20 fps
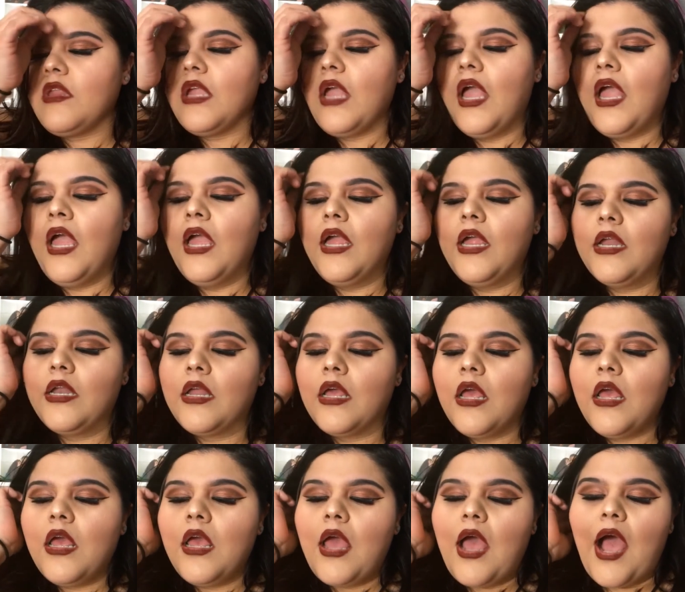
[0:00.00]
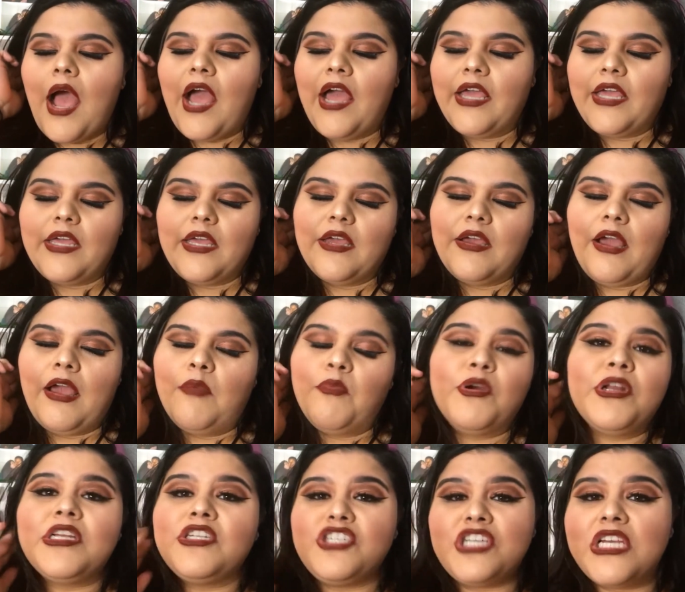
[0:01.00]
And I
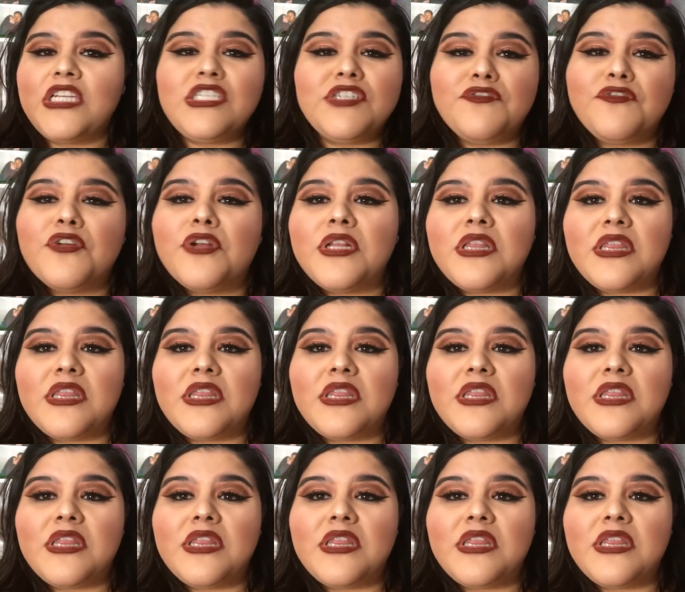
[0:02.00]
wouldn't change it for a